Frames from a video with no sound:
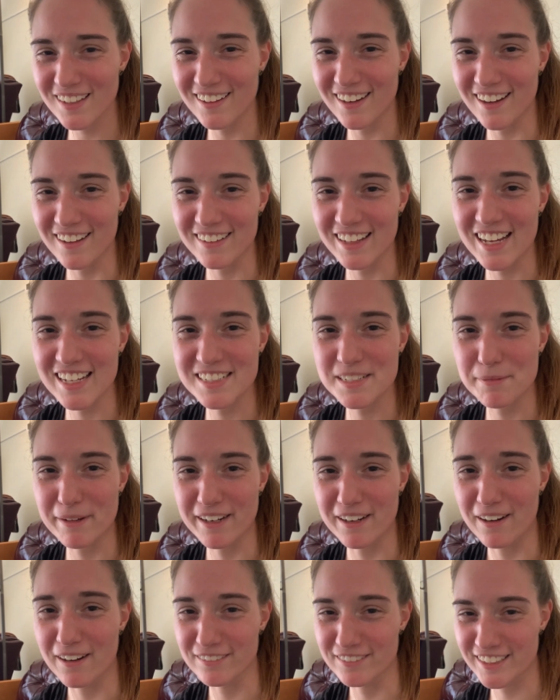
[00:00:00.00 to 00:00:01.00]
that is my
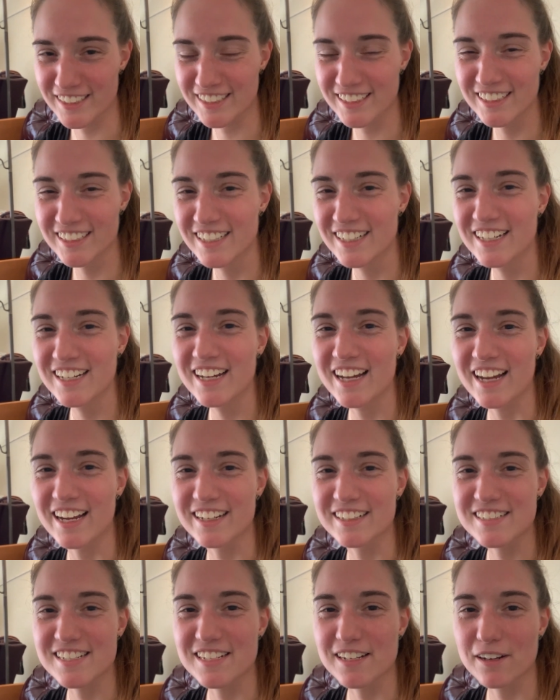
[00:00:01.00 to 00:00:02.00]
coffee.
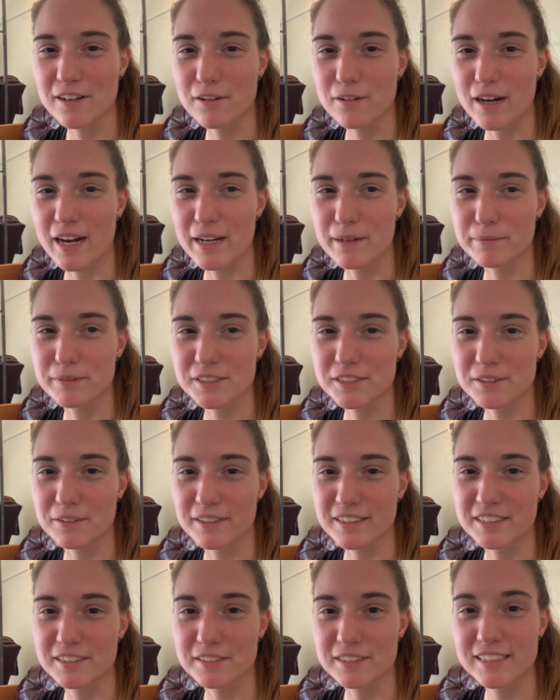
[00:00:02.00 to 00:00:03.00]
And so I am just
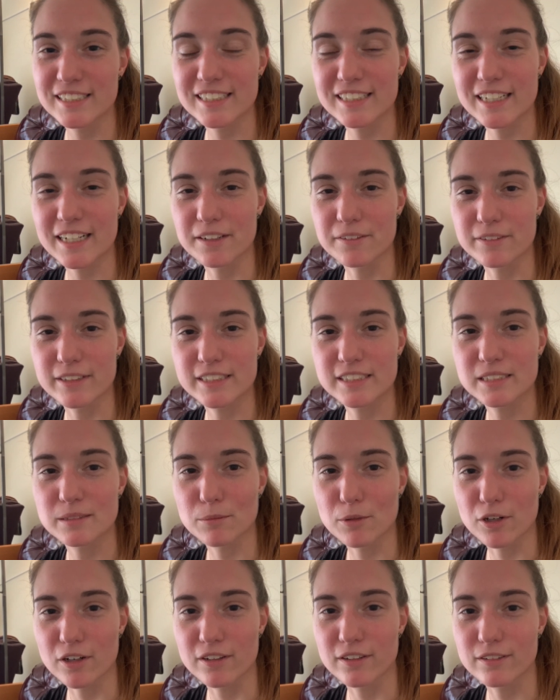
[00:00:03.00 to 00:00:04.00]
going to sit and read some
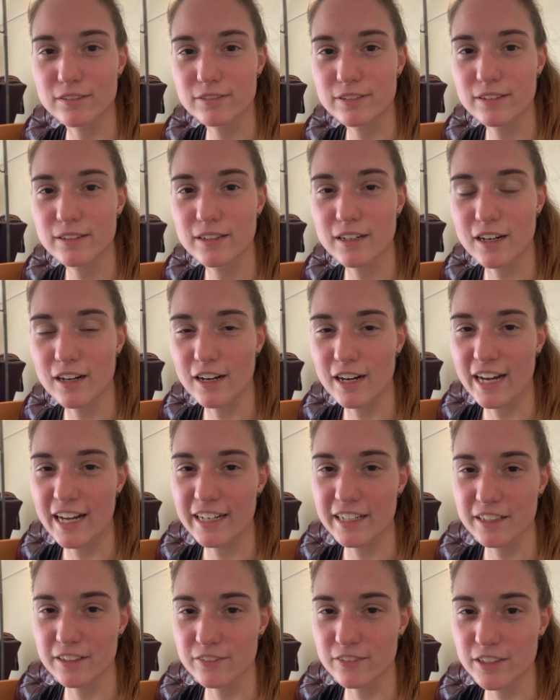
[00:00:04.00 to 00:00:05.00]
more of
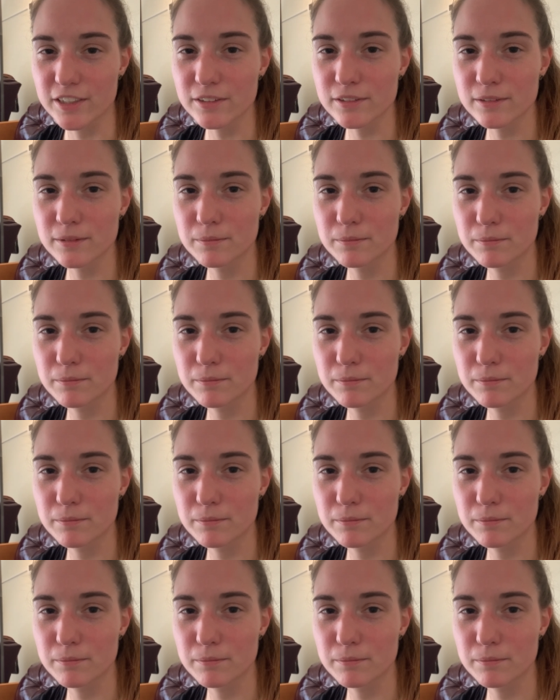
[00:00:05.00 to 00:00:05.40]
Addie LaRue.